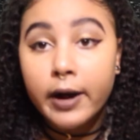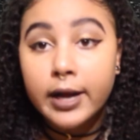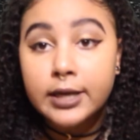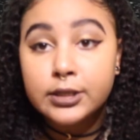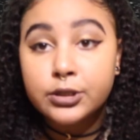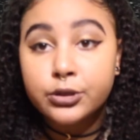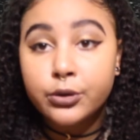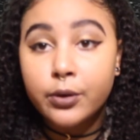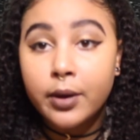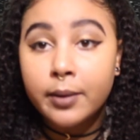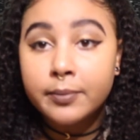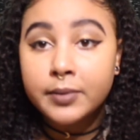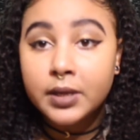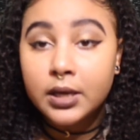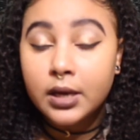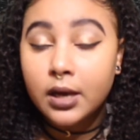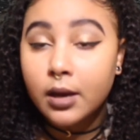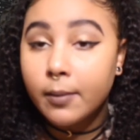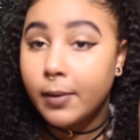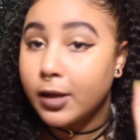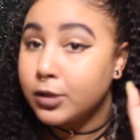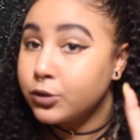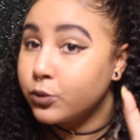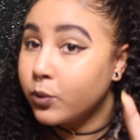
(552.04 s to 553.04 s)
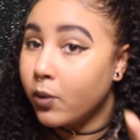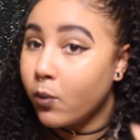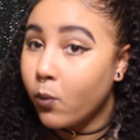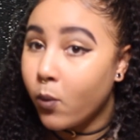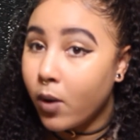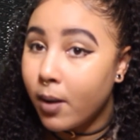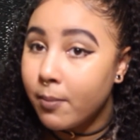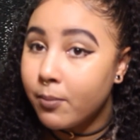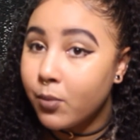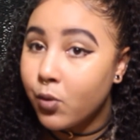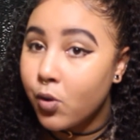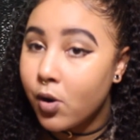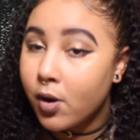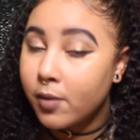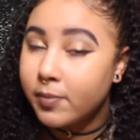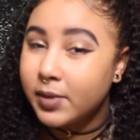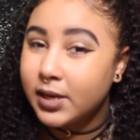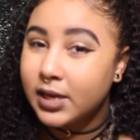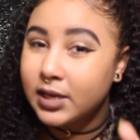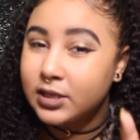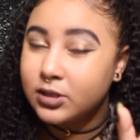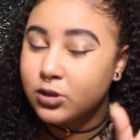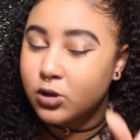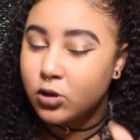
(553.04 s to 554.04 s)
all right so i'm thinking about doing one more
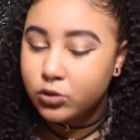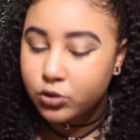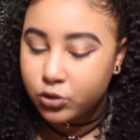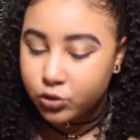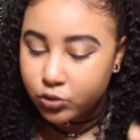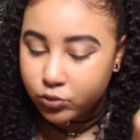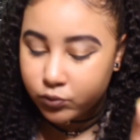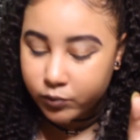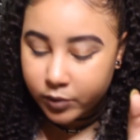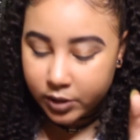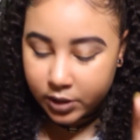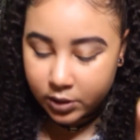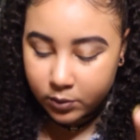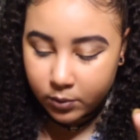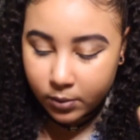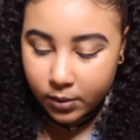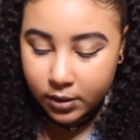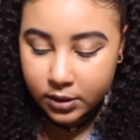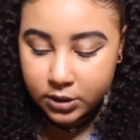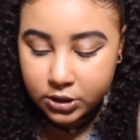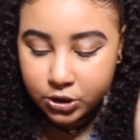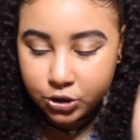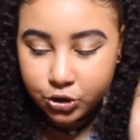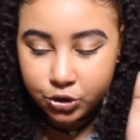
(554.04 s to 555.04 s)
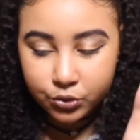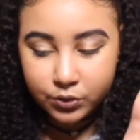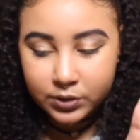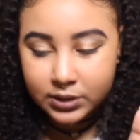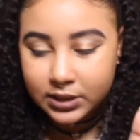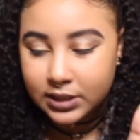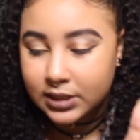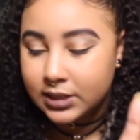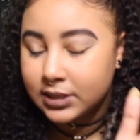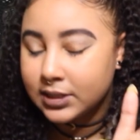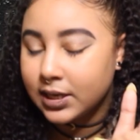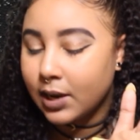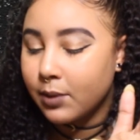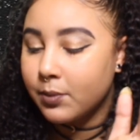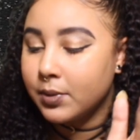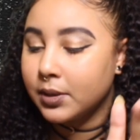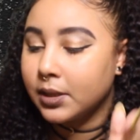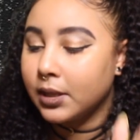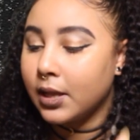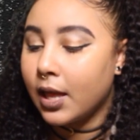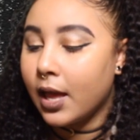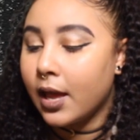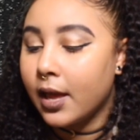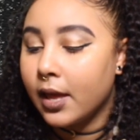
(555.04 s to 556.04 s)
because those two really weren't as juicy as i
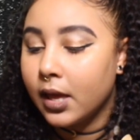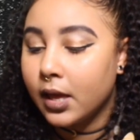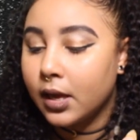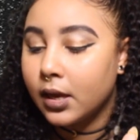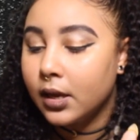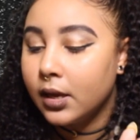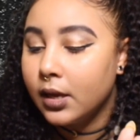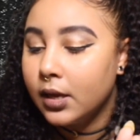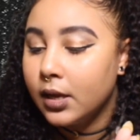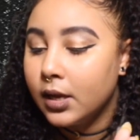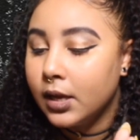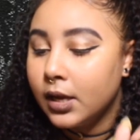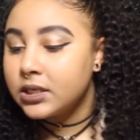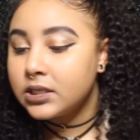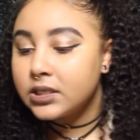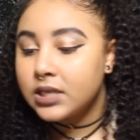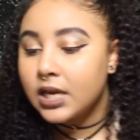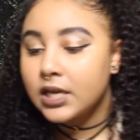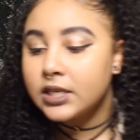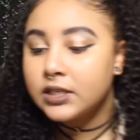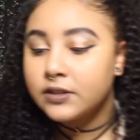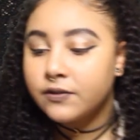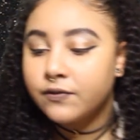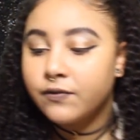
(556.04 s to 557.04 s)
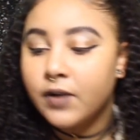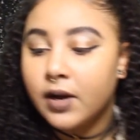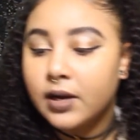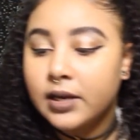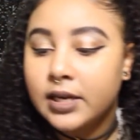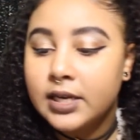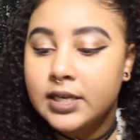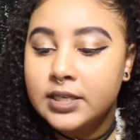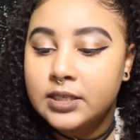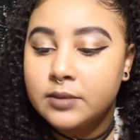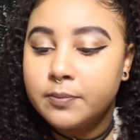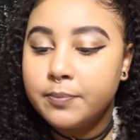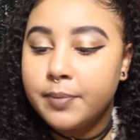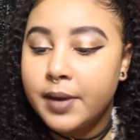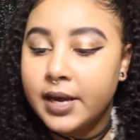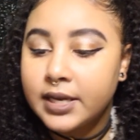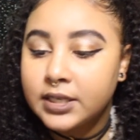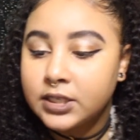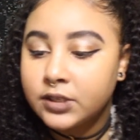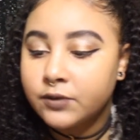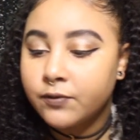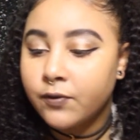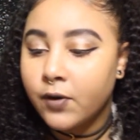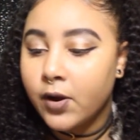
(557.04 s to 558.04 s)
would like it says fuck his
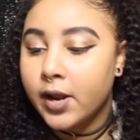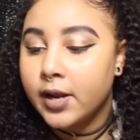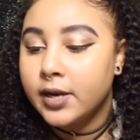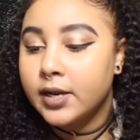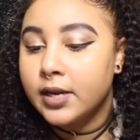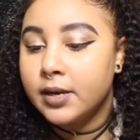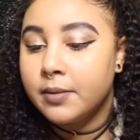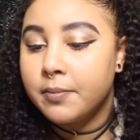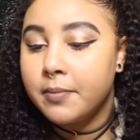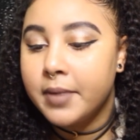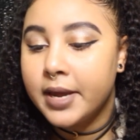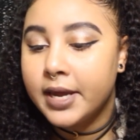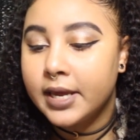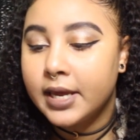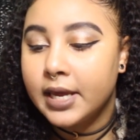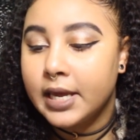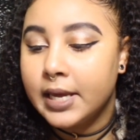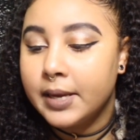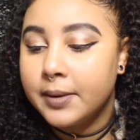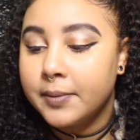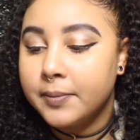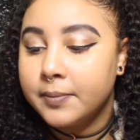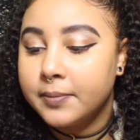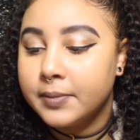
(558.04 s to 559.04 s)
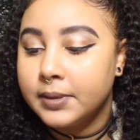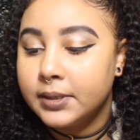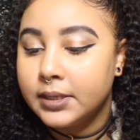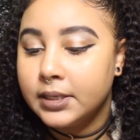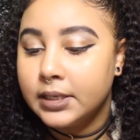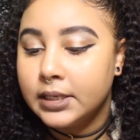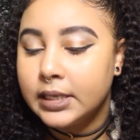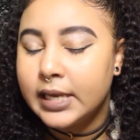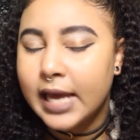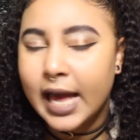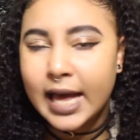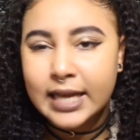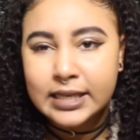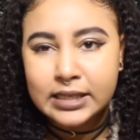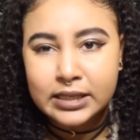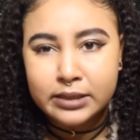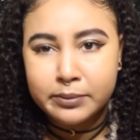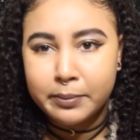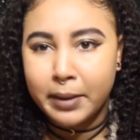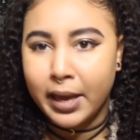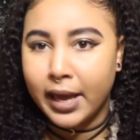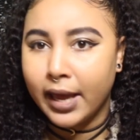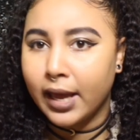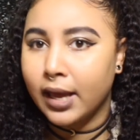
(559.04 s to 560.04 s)
best friend and make him
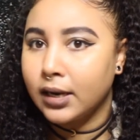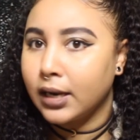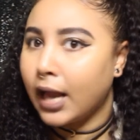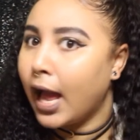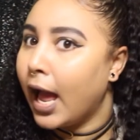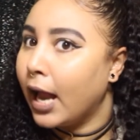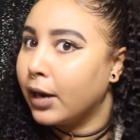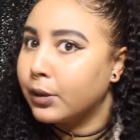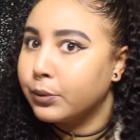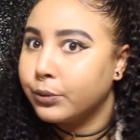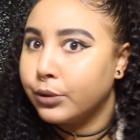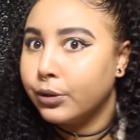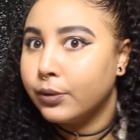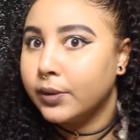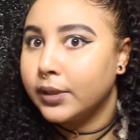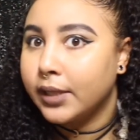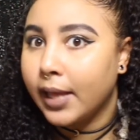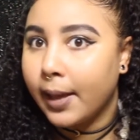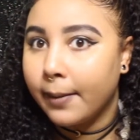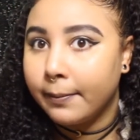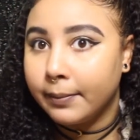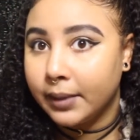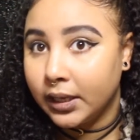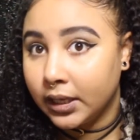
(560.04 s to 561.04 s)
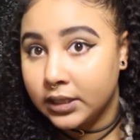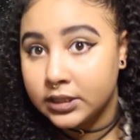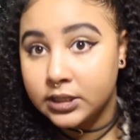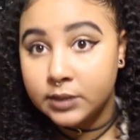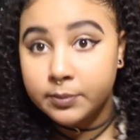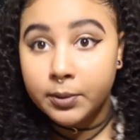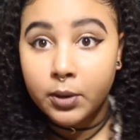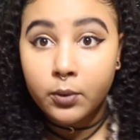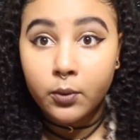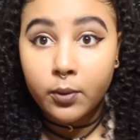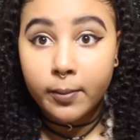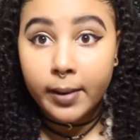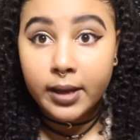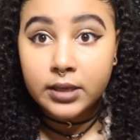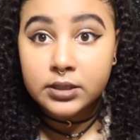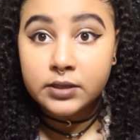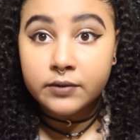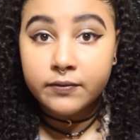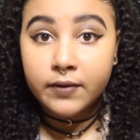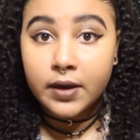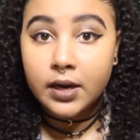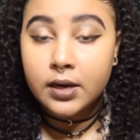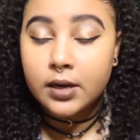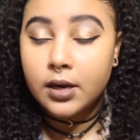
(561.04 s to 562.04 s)
yes man i don't know what that means but we're about
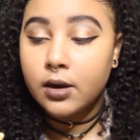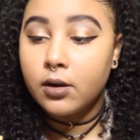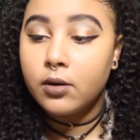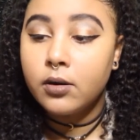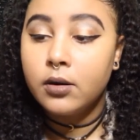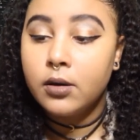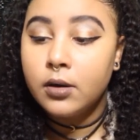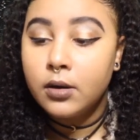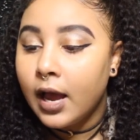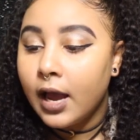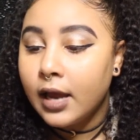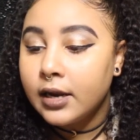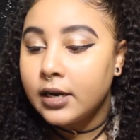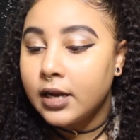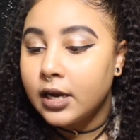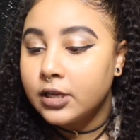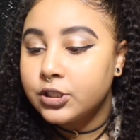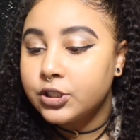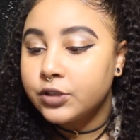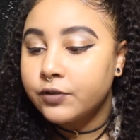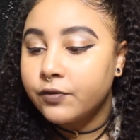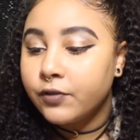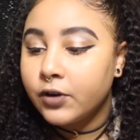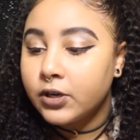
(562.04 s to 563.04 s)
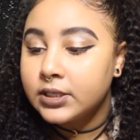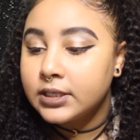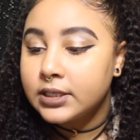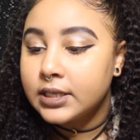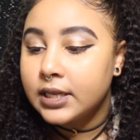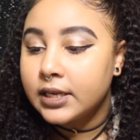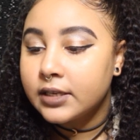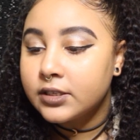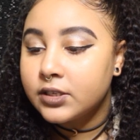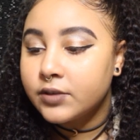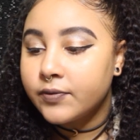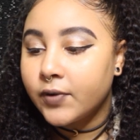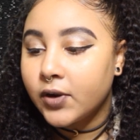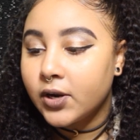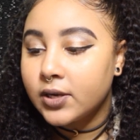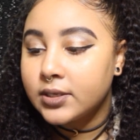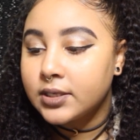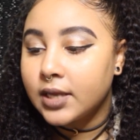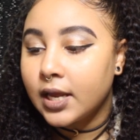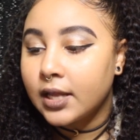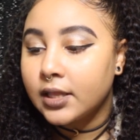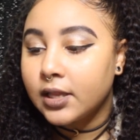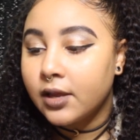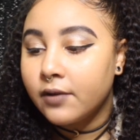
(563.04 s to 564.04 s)
to find out hi naja first things
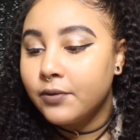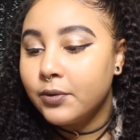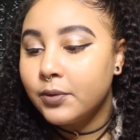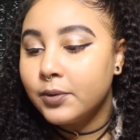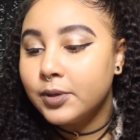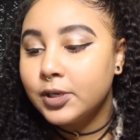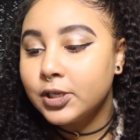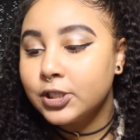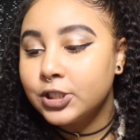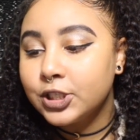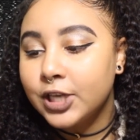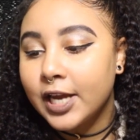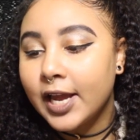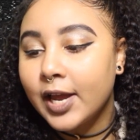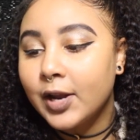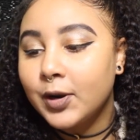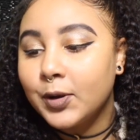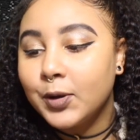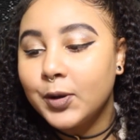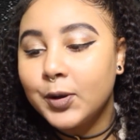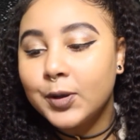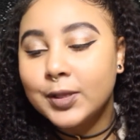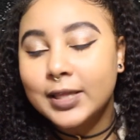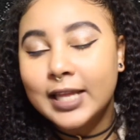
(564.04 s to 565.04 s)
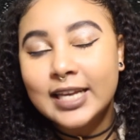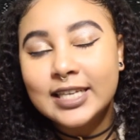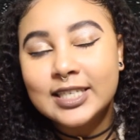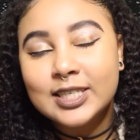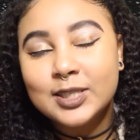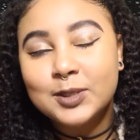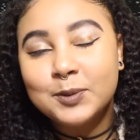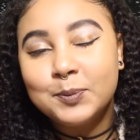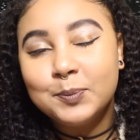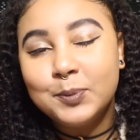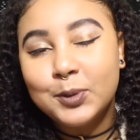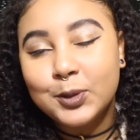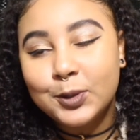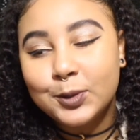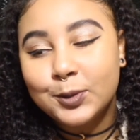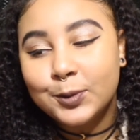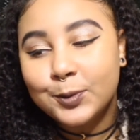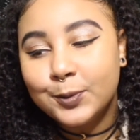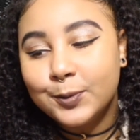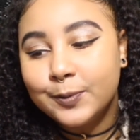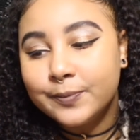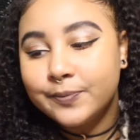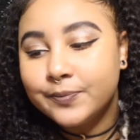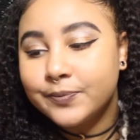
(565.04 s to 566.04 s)
first i love you and your channel thanks
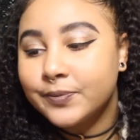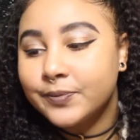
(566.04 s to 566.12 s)
boo